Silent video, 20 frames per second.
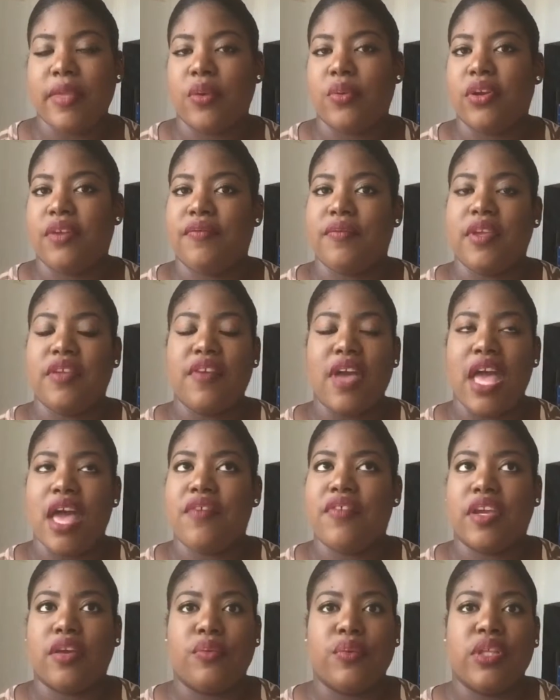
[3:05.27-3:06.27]
like if I
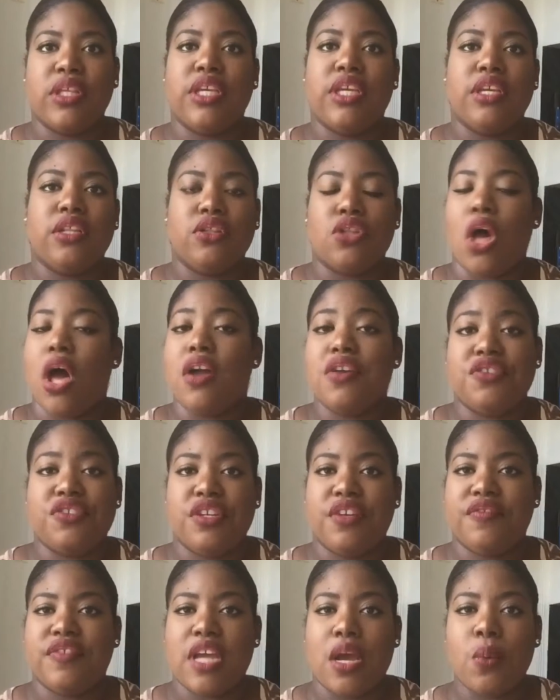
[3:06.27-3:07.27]
have like a really long
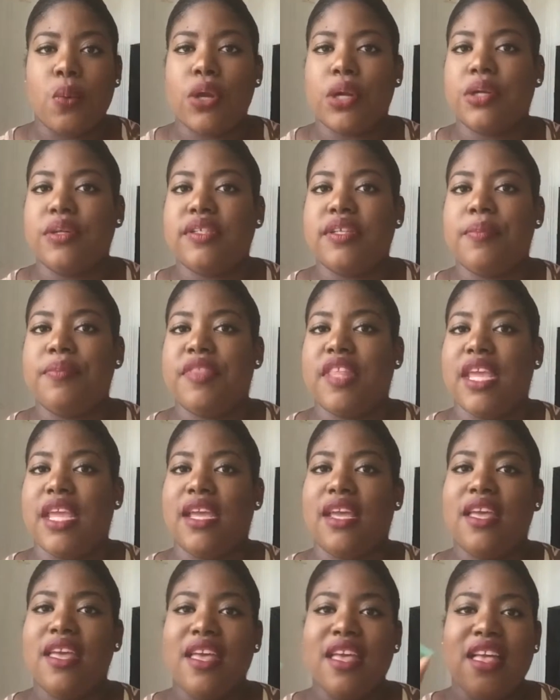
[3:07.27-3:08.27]
shift at work or
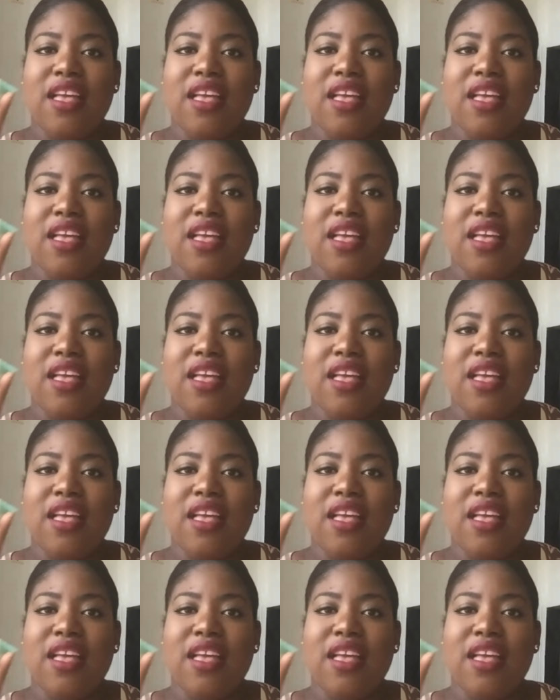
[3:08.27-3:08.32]
something,